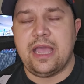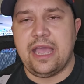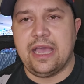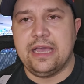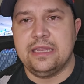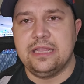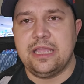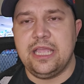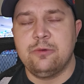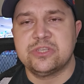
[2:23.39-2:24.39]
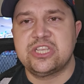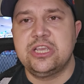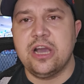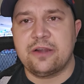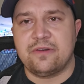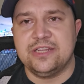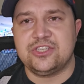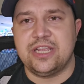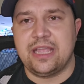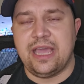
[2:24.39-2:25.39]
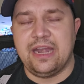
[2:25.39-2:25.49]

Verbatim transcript: And it was gut-wrenching.